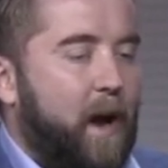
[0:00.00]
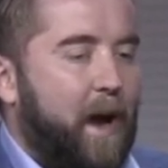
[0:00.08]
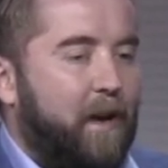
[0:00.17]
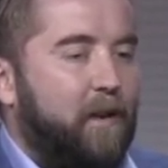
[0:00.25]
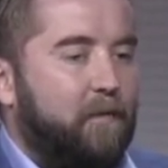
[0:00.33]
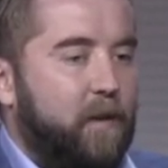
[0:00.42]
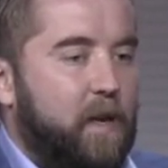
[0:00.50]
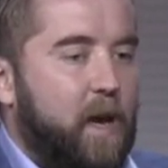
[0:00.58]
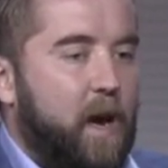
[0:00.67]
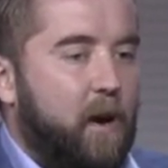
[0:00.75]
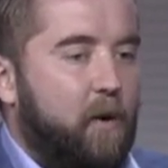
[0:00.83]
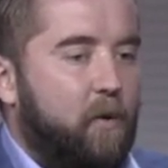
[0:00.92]
actively
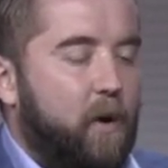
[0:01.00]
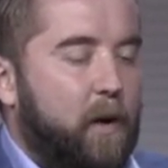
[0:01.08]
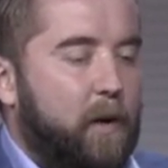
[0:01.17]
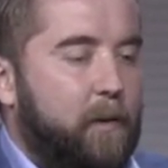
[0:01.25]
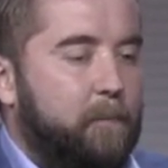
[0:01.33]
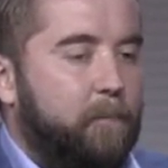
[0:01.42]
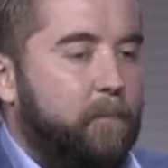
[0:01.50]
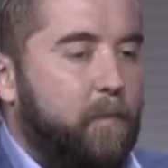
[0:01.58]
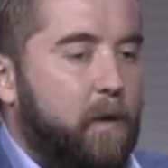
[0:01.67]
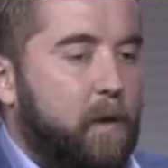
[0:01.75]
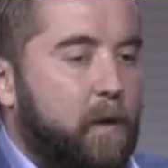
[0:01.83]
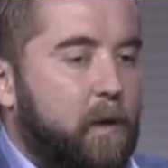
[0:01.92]
now
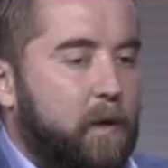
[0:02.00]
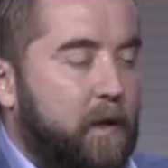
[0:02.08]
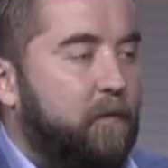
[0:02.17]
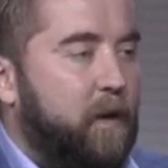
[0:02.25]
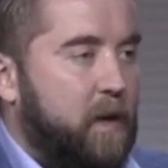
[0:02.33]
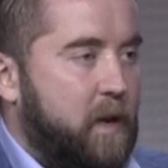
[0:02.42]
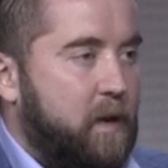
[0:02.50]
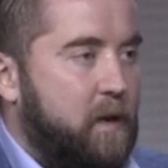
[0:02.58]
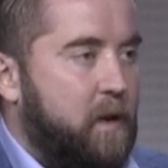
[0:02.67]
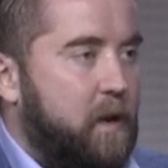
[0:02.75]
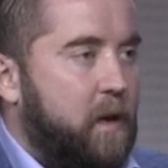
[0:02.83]
living in,